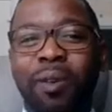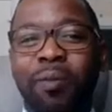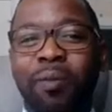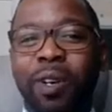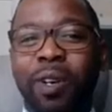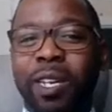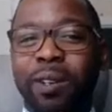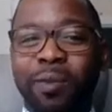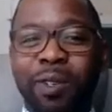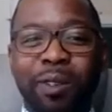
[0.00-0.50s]

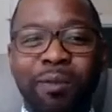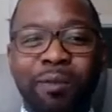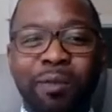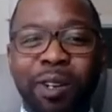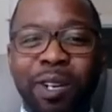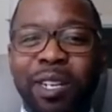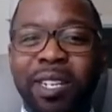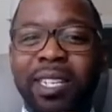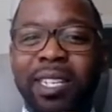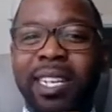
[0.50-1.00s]
when we
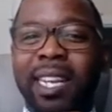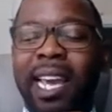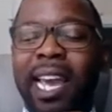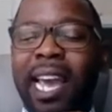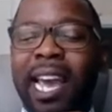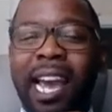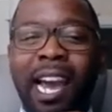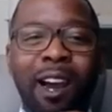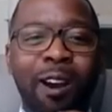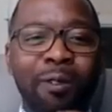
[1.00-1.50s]
work,
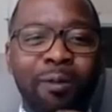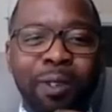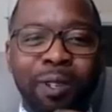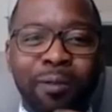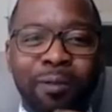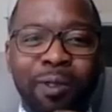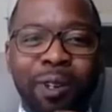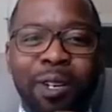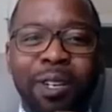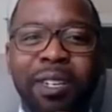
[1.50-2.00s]
how we
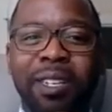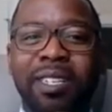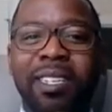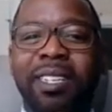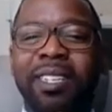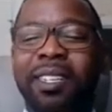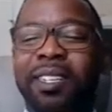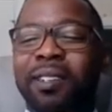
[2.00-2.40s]
work,